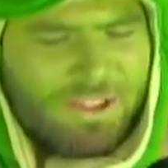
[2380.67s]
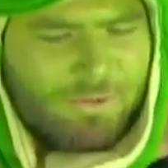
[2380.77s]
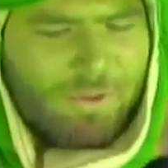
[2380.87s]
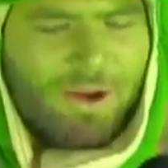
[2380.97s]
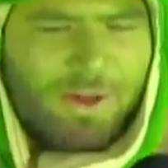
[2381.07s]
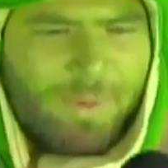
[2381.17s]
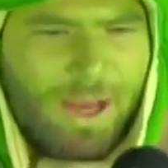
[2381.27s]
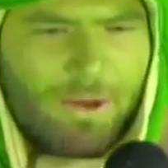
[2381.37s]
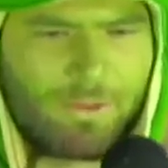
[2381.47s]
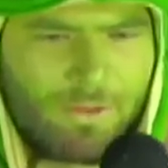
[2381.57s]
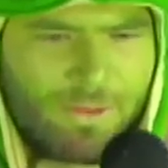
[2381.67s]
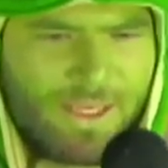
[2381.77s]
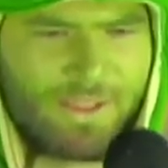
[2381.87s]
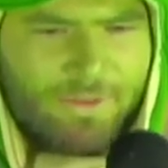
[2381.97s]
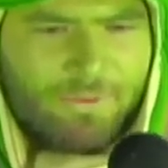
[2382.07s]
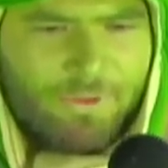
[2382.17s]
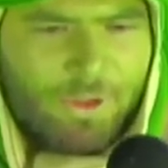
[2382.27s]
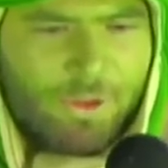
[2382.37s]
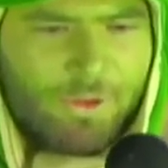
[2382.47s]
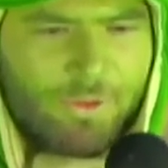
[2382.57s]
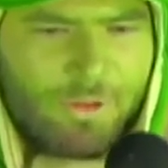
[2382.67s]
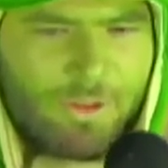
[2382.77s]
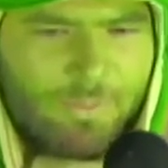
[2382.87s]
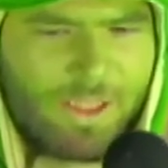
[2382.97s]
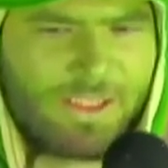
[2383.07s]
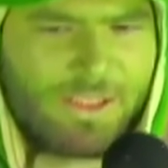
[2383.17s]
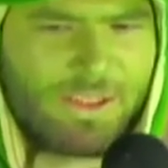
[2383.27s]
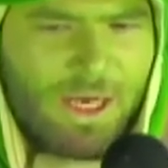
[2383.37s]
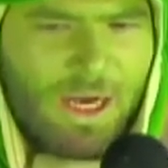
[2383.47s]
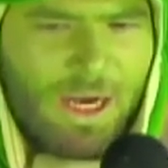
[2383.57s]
is a roundabout thing for you because